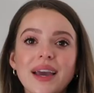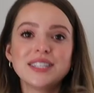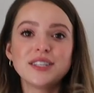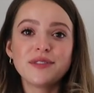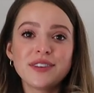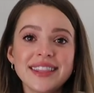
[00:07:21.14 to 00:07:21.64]
Okay,
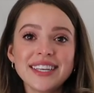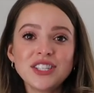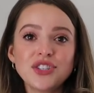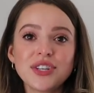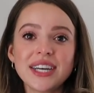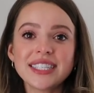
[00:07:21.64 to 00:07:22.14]
so for
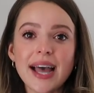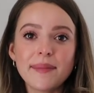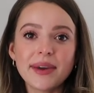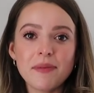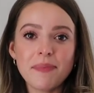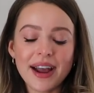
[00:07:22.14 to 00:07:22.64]
this dress,
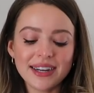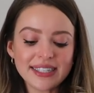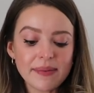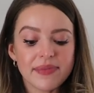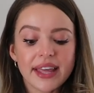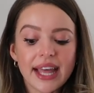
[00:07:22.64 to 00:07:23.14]
I'm gonna pair
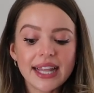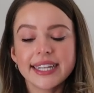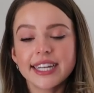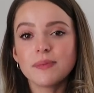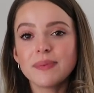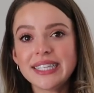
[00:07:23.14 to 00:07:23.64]
something a
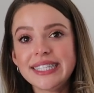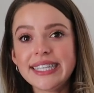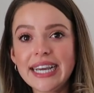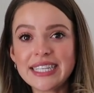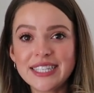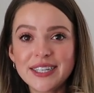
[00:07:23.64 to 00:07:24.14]
little bit
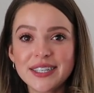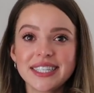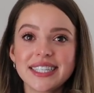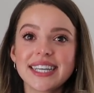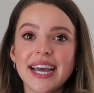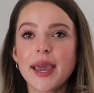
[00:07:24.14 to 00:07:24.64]
sexier
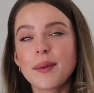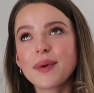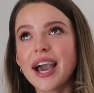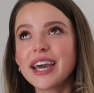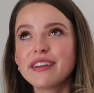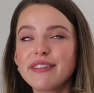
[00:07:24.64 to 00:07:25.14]
since I
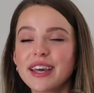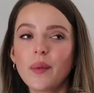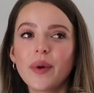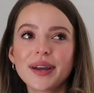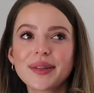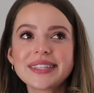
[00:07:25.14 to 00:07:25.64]
am kind of like
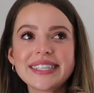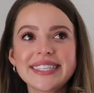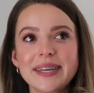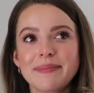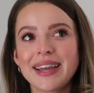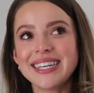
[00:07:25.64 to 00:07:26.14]
wearing this as
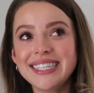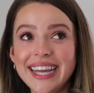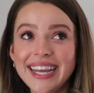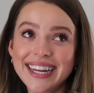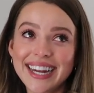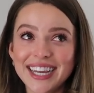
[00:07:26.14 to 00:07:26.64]
like my
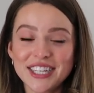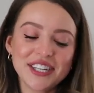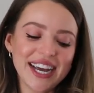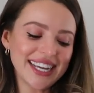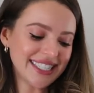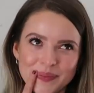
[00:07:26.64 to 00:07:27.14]
date night
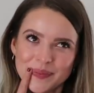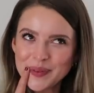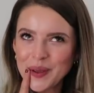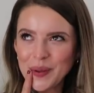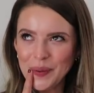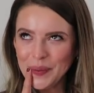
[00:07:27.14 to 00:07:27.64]
dress.
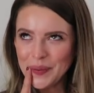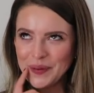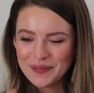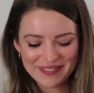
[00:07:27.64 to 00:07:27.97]
Ooh.